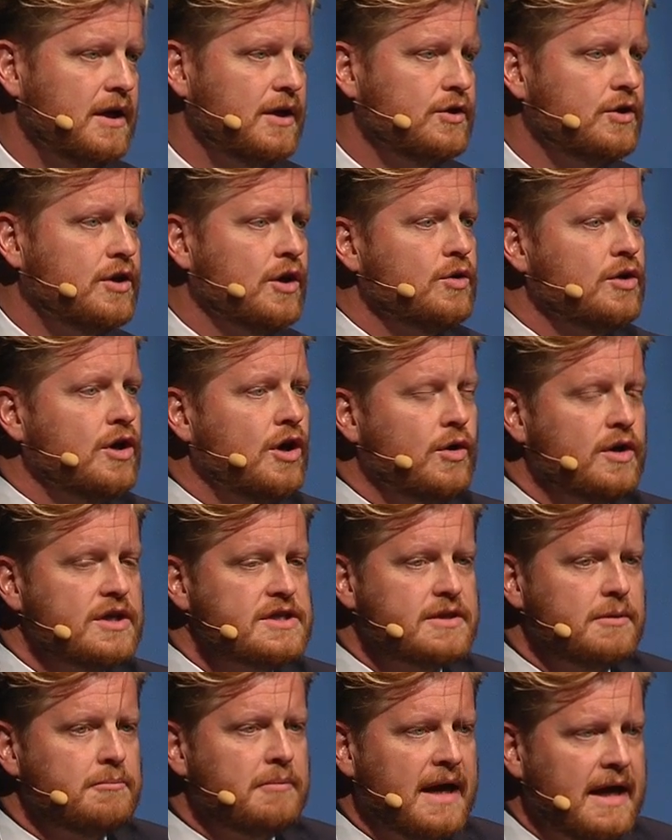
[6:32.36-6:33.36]
You don't
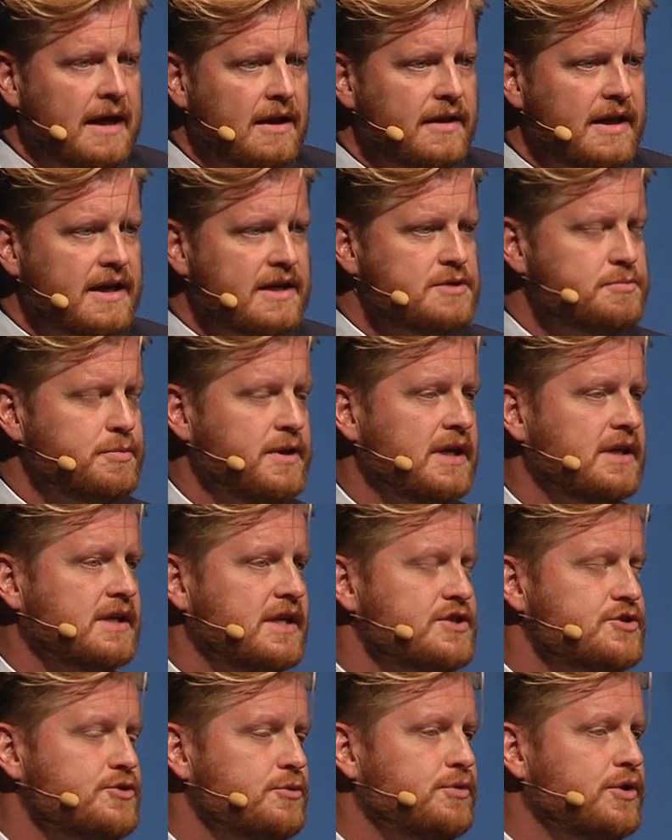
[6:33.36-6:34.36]
notice the mail that is being
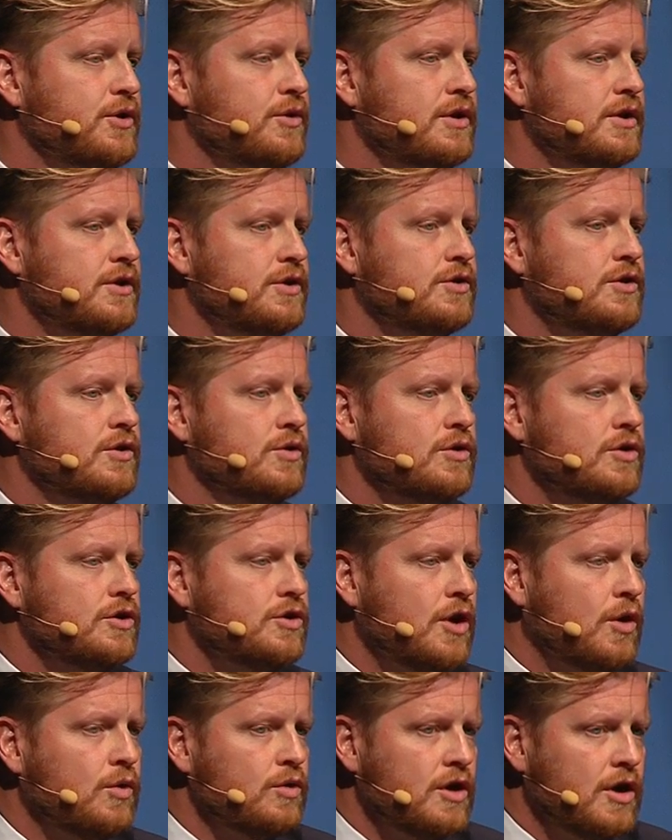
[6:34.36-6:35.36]
distributed. You
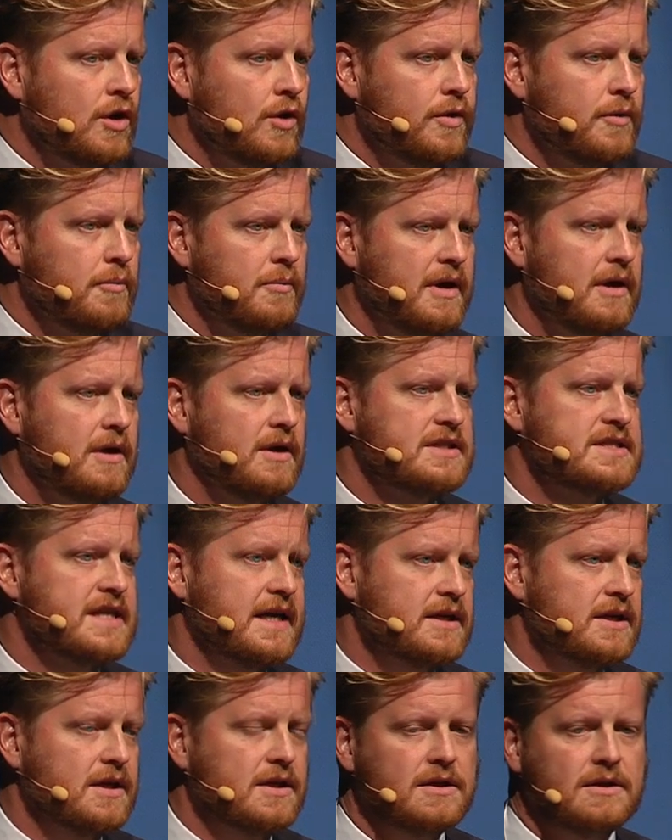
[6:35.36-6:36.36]
don't know the
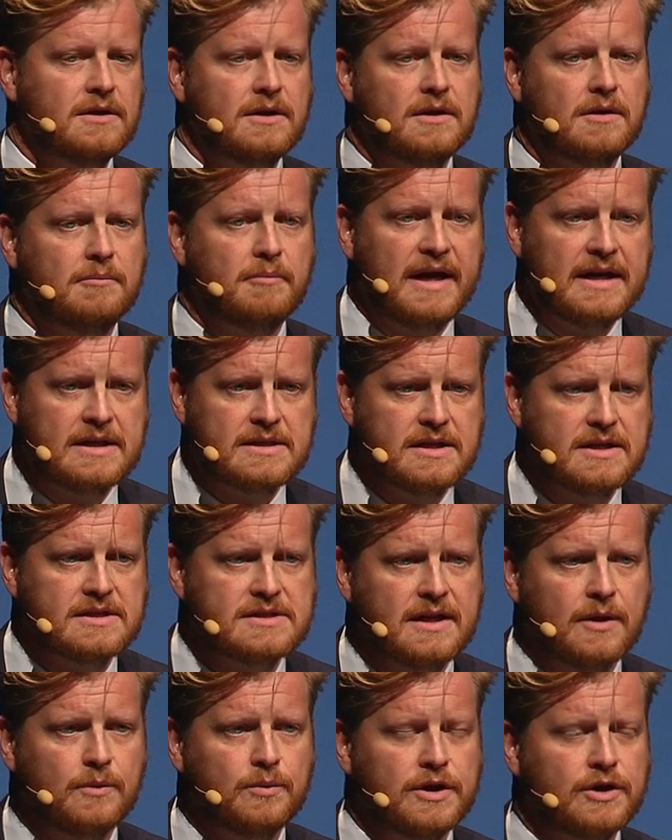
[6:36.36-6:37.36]
technical
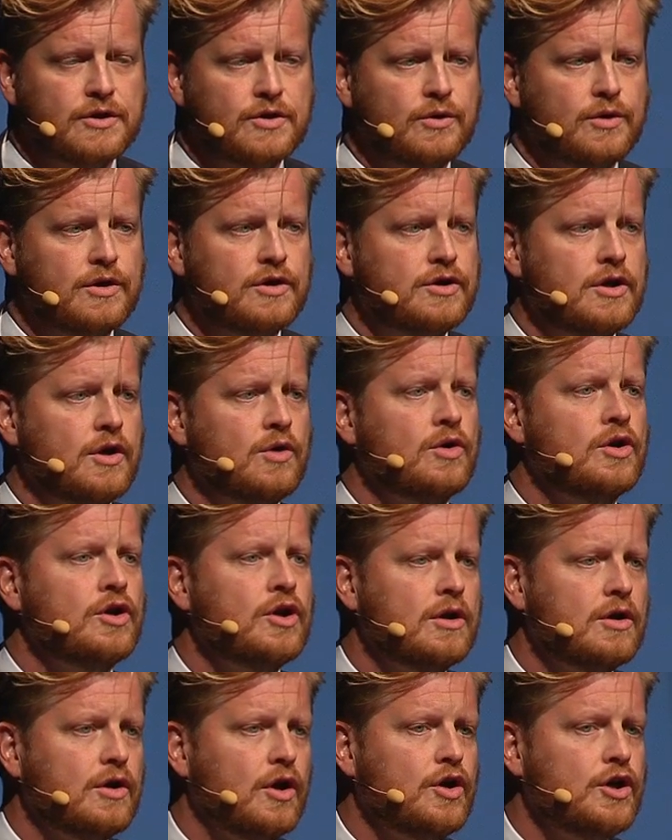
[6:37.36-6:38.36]
maintenance that we are doing. You
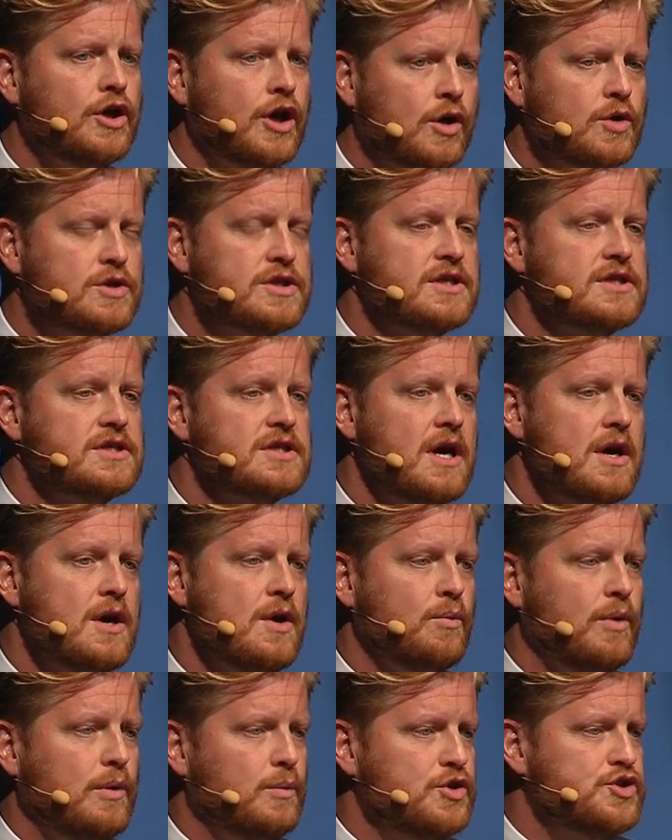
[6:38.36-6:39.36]
don't notice
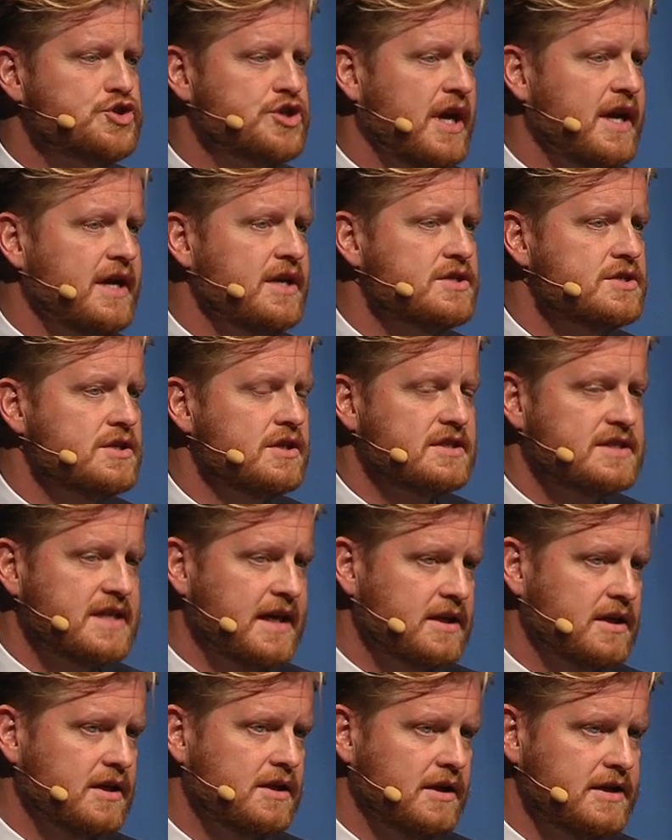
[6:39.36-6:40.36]
when we change
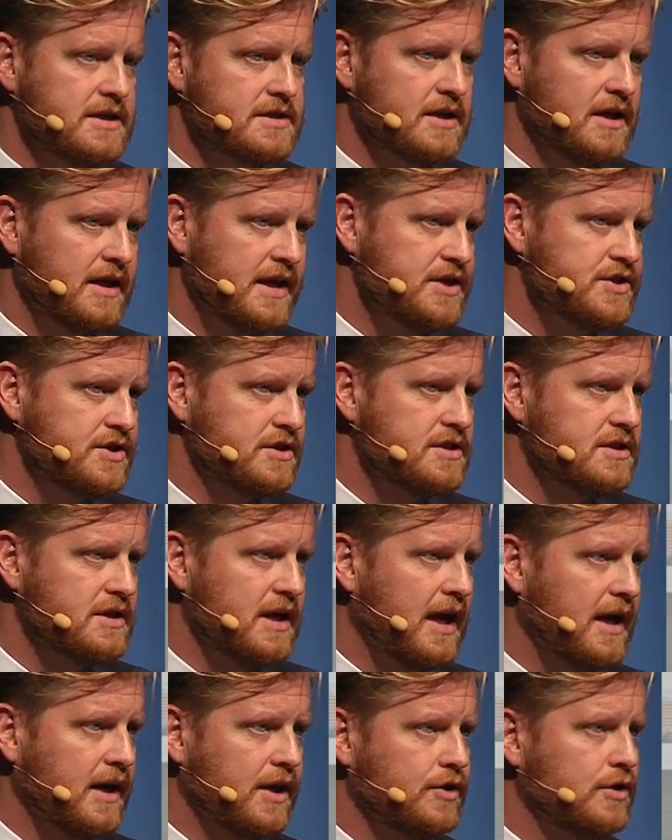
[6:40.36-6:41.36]
technical installations
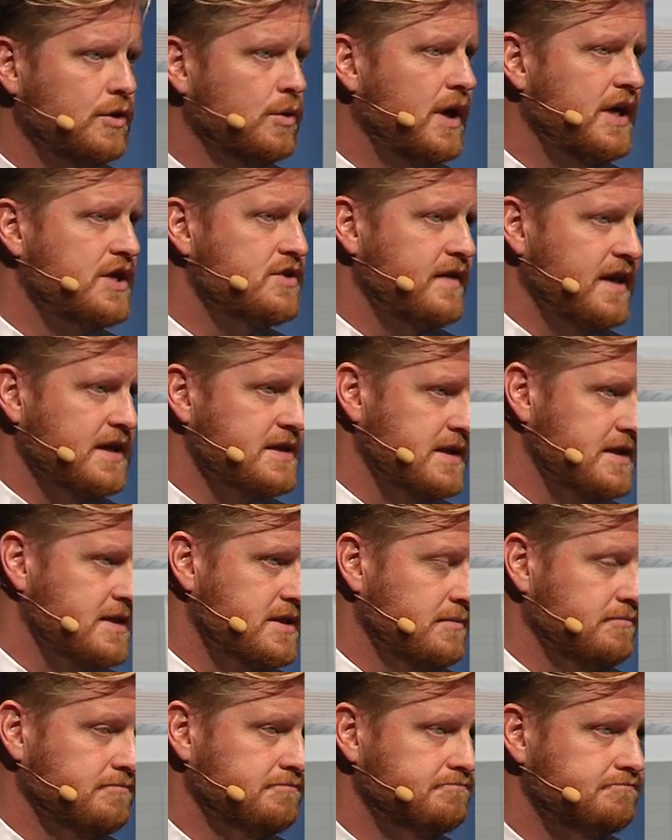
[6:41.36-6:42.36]
like a new HVAC
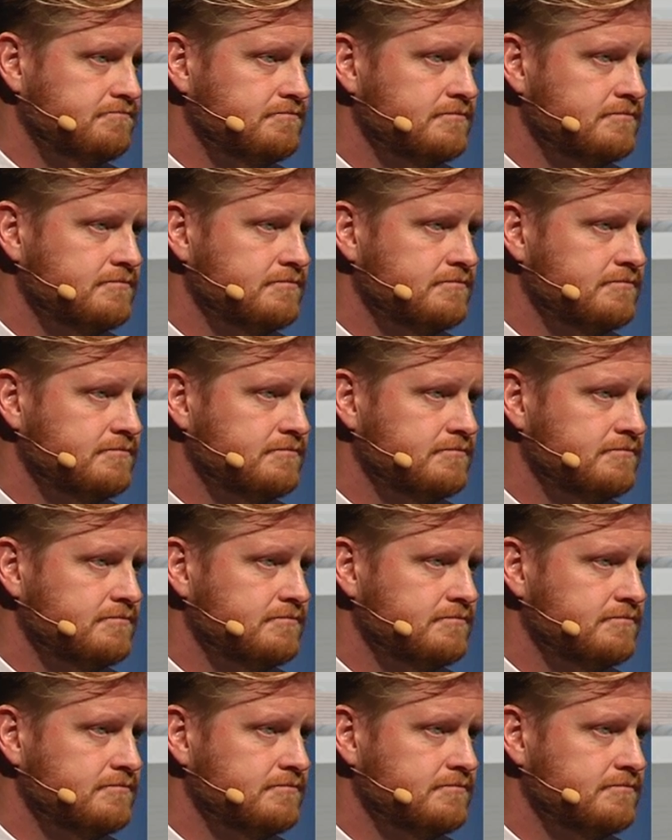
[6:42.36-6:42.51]
system.